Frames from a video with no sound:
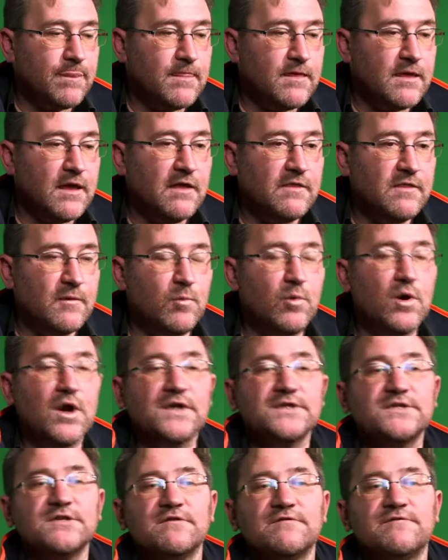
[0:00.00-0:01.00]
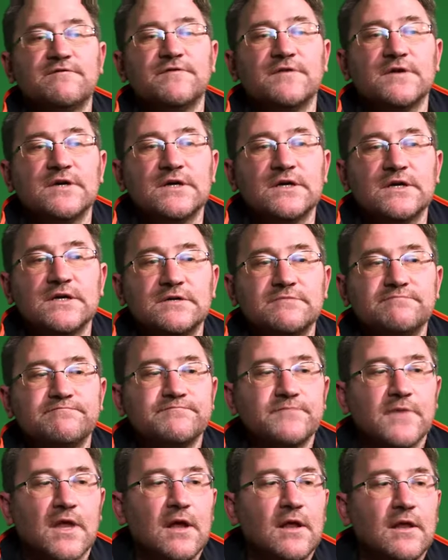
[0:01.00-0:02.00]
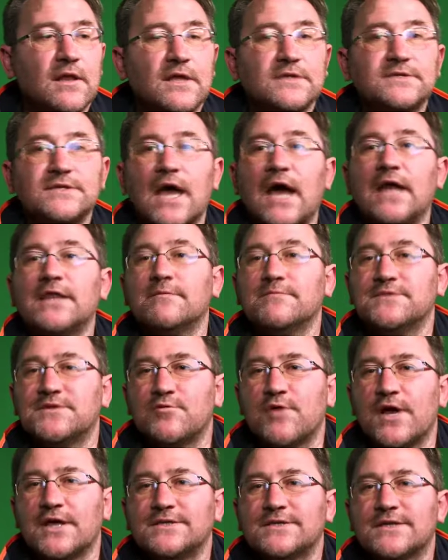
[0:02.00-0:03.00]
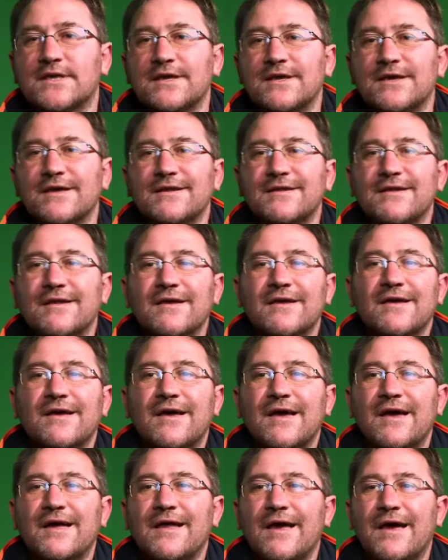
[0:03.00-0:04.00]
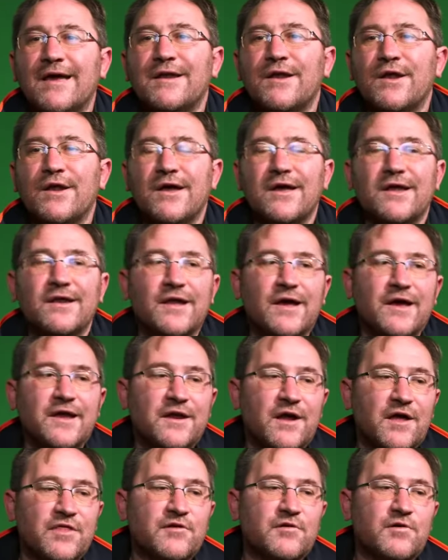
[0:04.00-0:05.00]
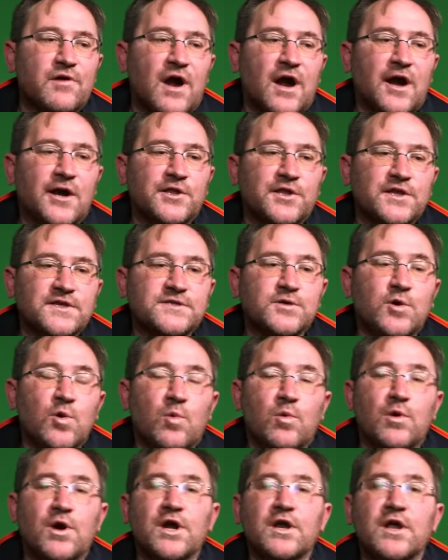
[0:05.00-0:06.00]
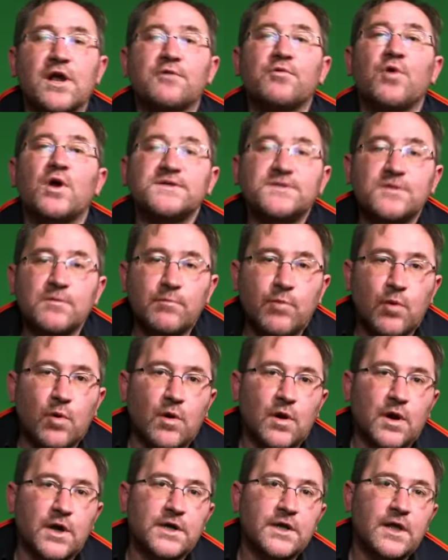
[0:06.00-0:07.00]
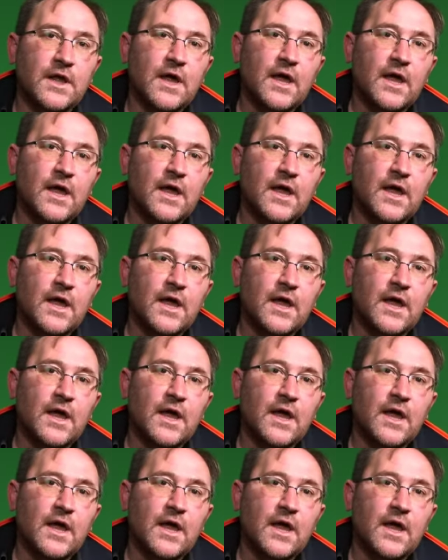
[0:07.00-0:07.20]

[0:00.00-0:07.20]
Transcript: Yeah, the works of, let's say, Adam Zaretsky and other artists who work across the board